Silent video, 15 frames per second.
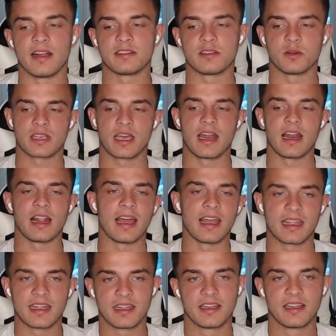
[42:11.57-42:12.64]
So it's kind of like,
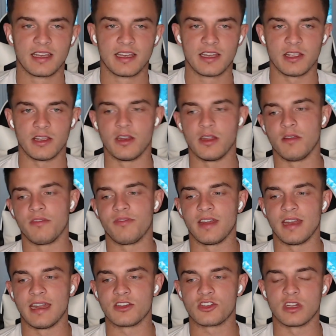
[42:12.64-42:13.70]
you know, you
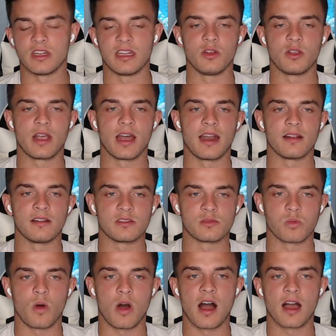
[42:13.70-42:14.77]
finish and then you kind of just
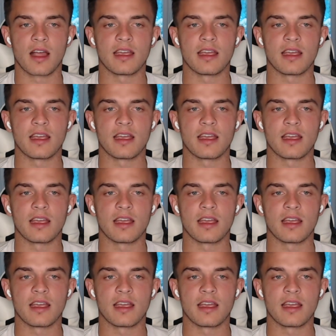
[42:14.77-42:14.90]
walk.